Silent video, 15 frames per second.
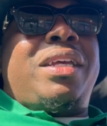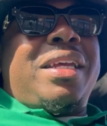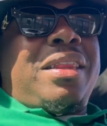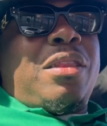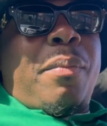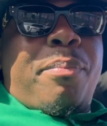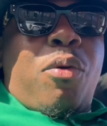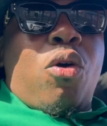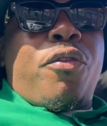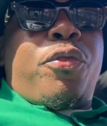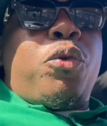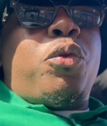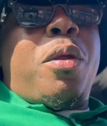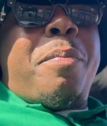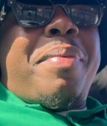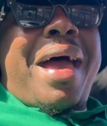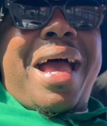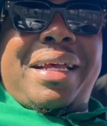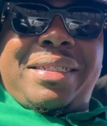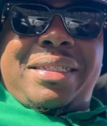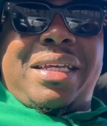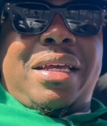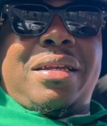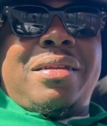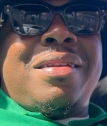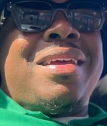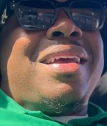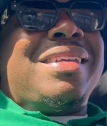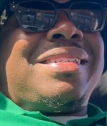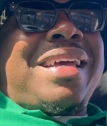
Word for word: get the ball through the basket is